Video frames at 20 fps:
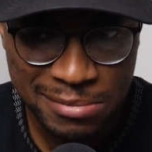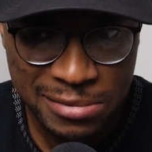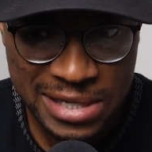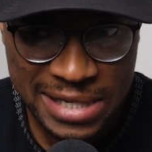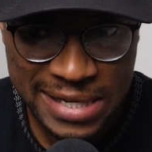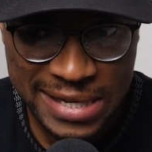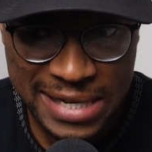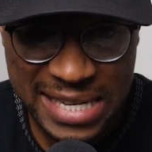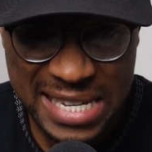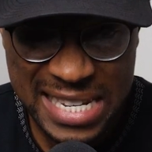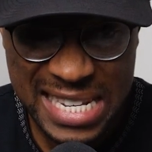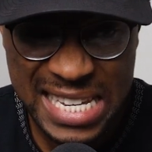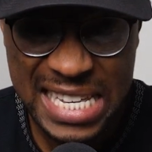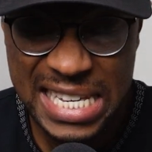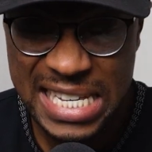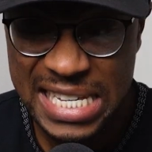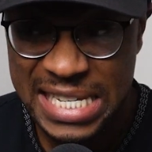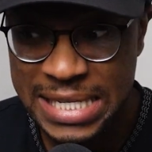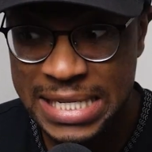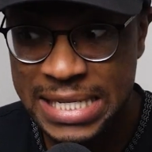I'm seeing
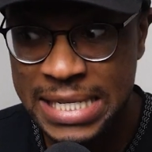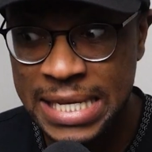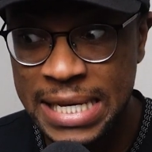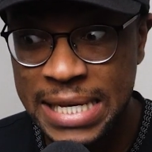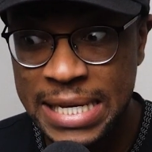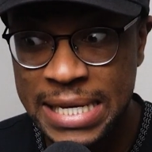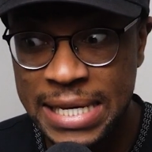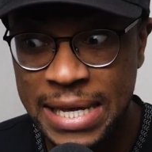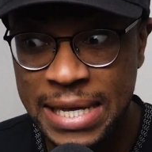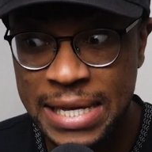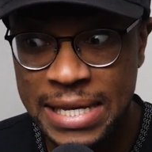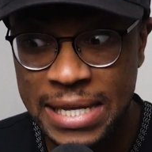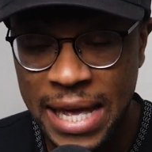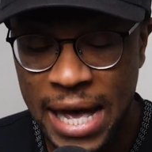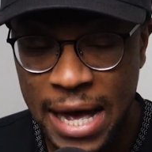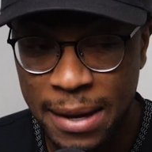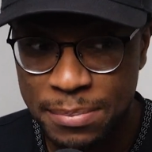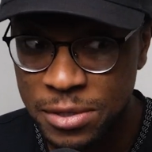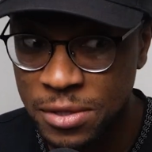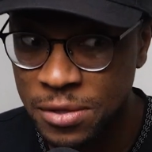is
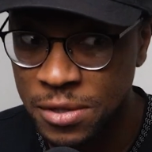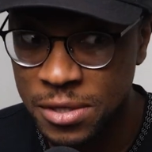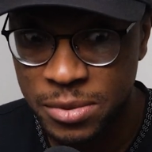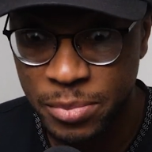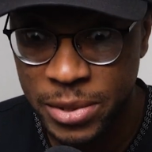absolutely